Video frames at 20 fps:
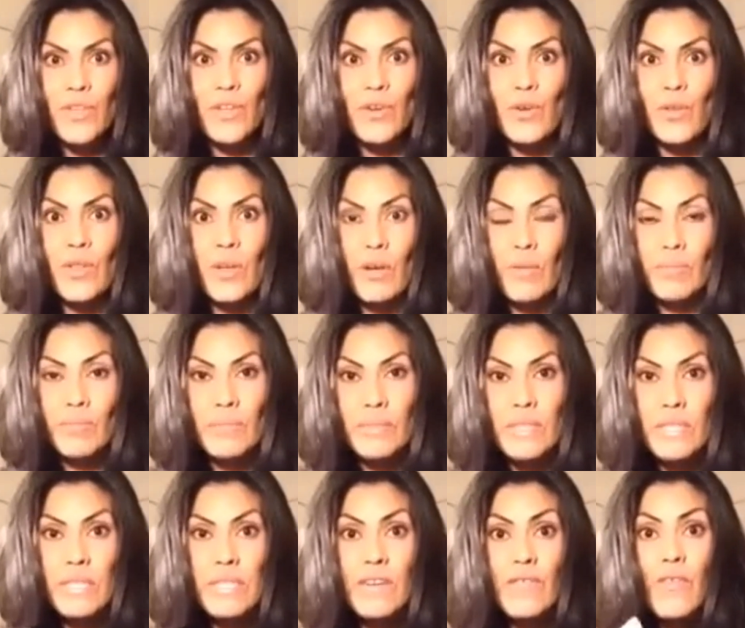
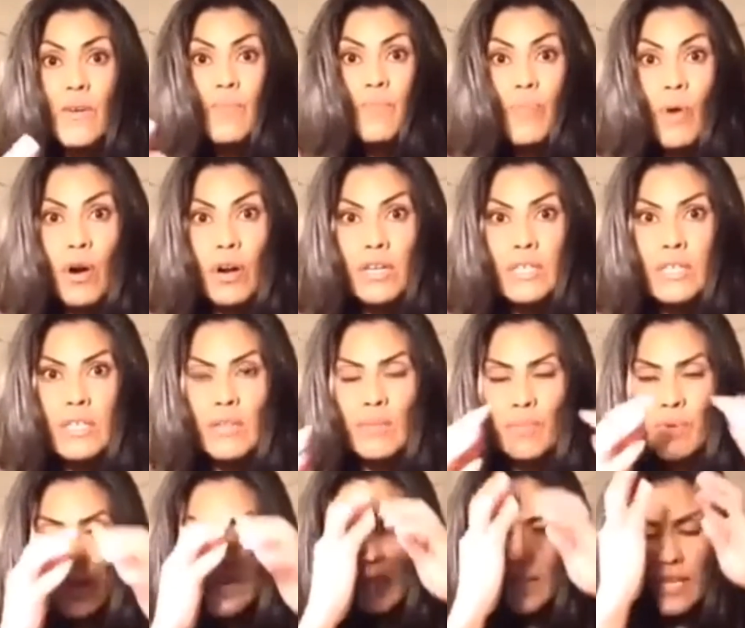the different parts of the
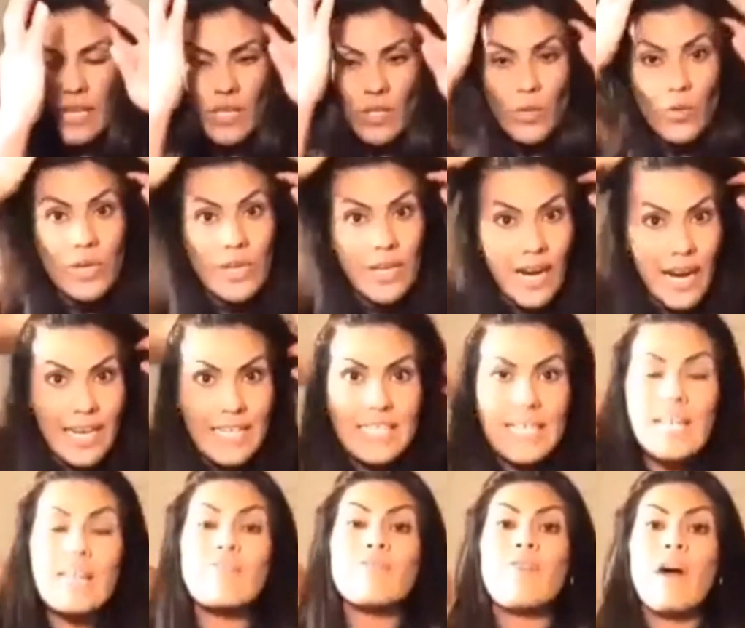brain, that you can
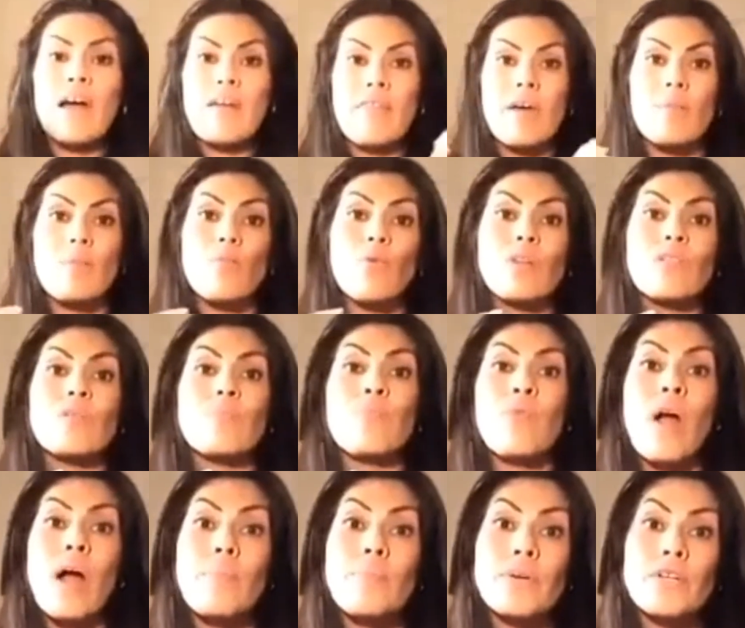identify them with the
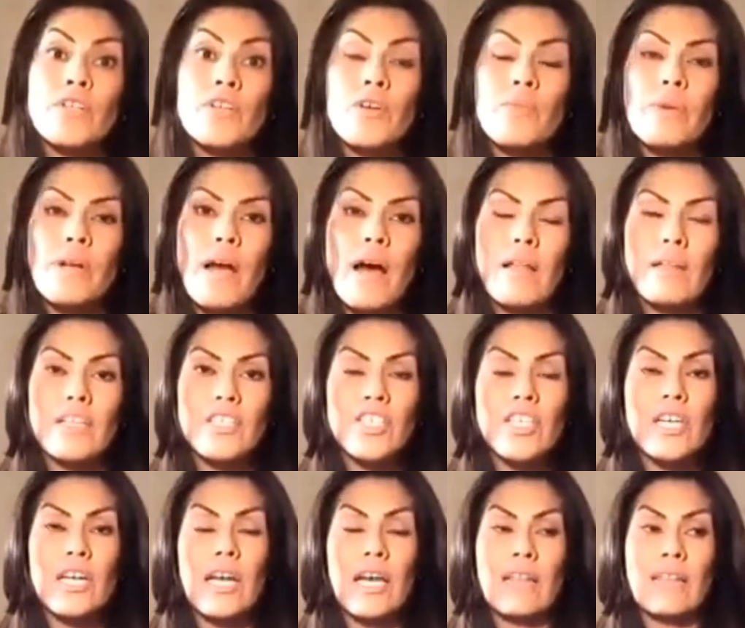proper
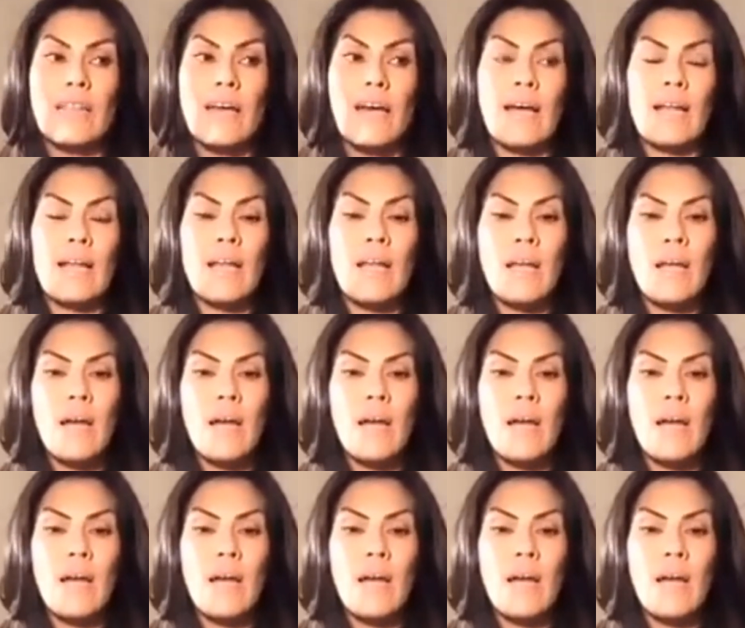terminology, and that